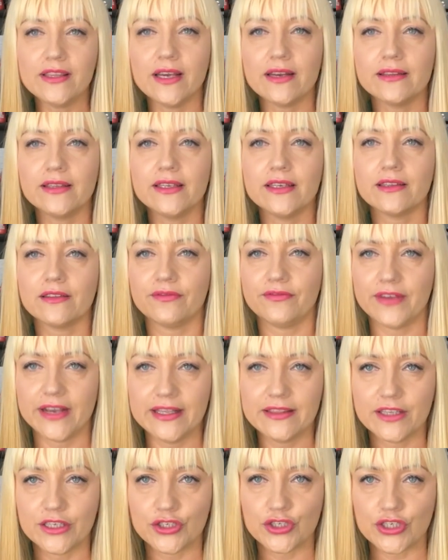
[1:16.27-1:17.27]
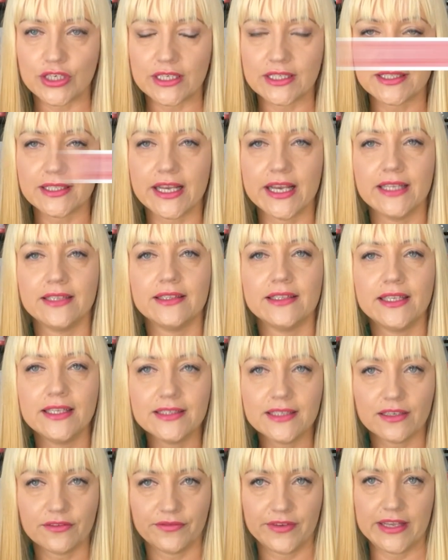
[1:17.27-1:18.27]
are the advantages and
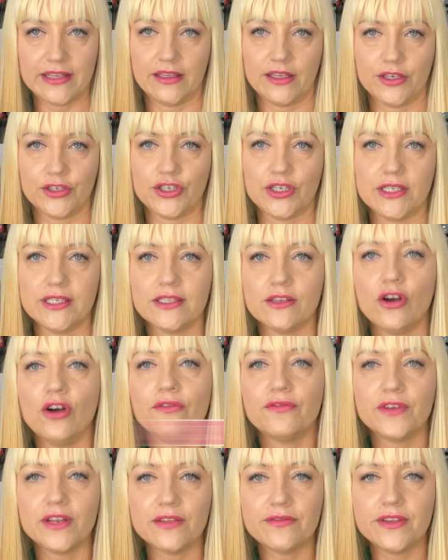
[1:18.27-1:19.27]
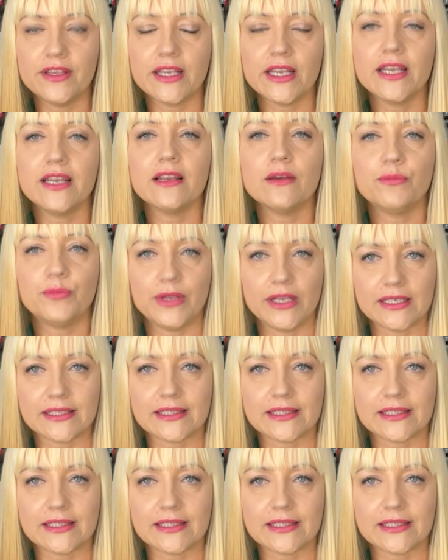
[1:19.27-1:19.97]
disadvantages of living in a big